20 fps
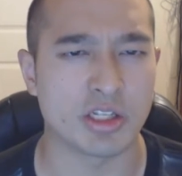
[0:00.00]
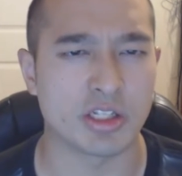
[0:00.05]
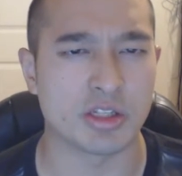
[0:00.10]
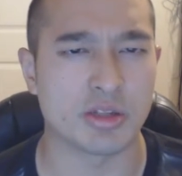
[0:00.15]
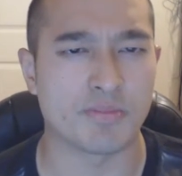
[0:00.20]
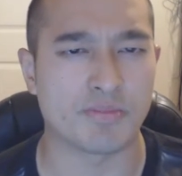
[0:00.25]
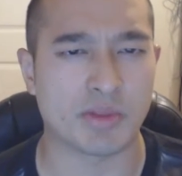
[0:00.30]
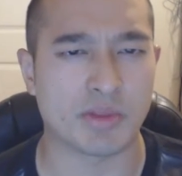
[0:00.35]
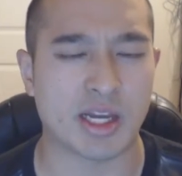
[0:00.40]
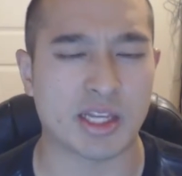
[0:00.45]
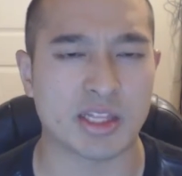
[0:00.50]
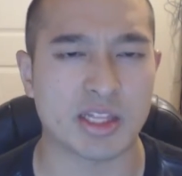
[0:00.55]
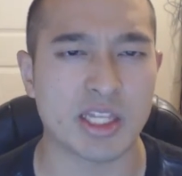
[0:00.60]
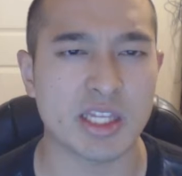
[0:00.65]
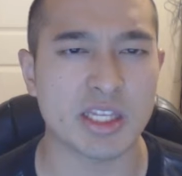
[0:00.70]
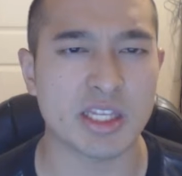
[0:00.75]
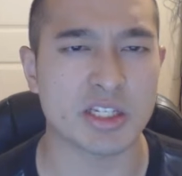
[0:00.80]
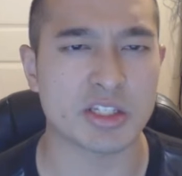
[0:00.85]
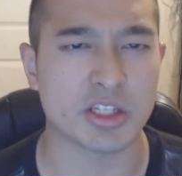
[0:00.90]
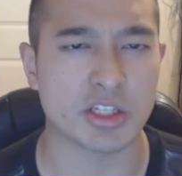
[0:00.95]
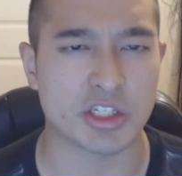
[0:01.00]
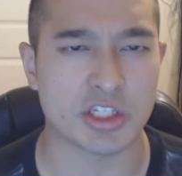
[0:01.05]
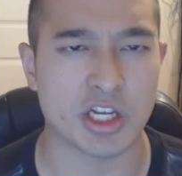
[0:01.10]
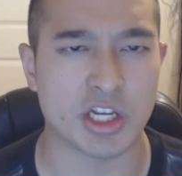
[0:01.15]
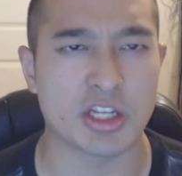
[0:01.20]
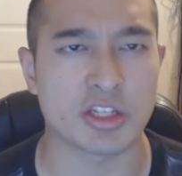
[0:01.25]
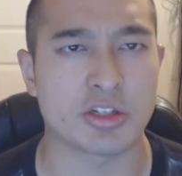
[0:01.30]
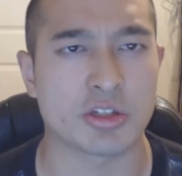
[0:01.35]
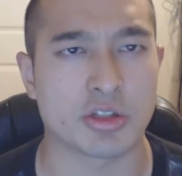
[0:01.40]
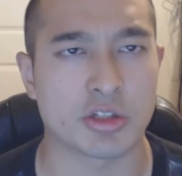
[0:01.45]
and I think it's the
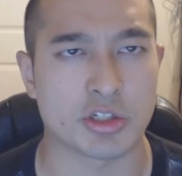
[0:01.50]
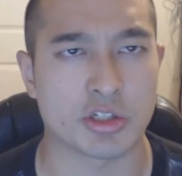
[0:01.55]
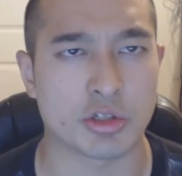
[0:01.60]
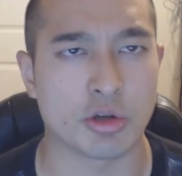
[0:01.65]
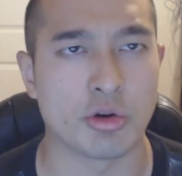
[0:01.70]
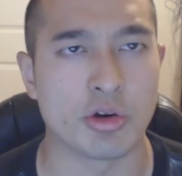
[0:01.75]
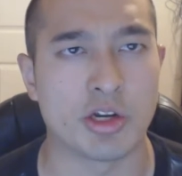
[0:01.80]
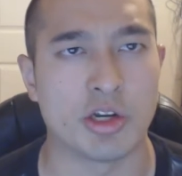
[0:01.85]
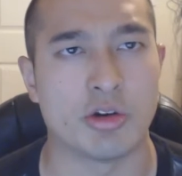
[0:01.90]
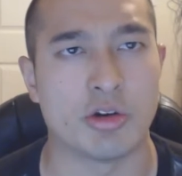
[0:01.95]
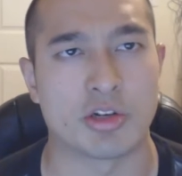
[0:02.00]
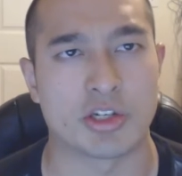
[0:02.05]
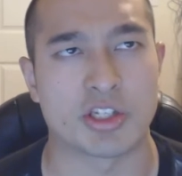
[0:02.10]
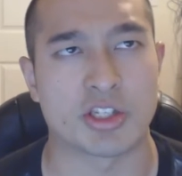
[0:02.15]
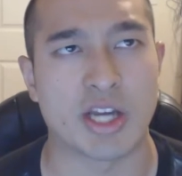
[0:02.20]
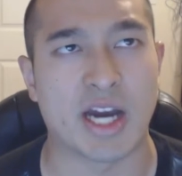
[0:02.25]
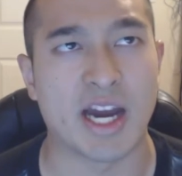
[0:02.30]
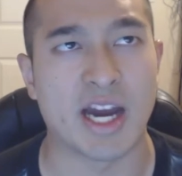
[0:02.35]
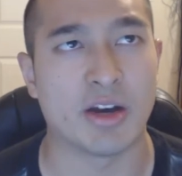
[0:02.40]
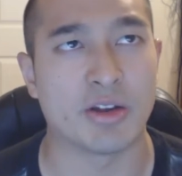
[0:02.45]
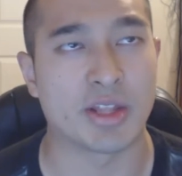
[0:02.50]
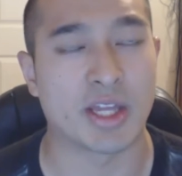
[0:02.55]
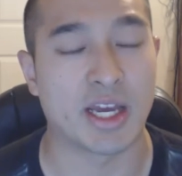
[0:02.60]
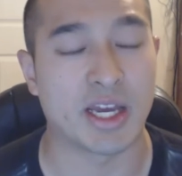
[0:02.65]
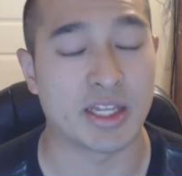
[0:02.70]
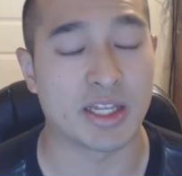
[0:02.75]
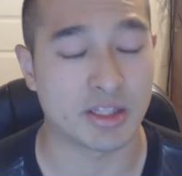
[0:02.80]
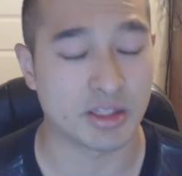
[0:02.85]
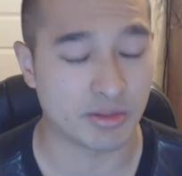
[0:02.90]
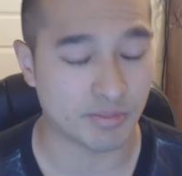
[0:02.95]
change of the story or style
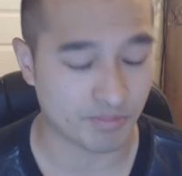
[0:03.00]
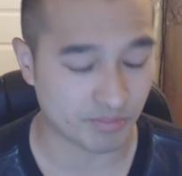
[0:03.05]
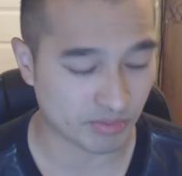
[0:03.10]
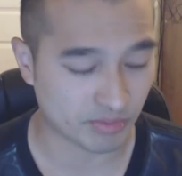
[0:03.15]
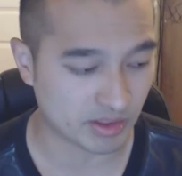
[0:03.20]
that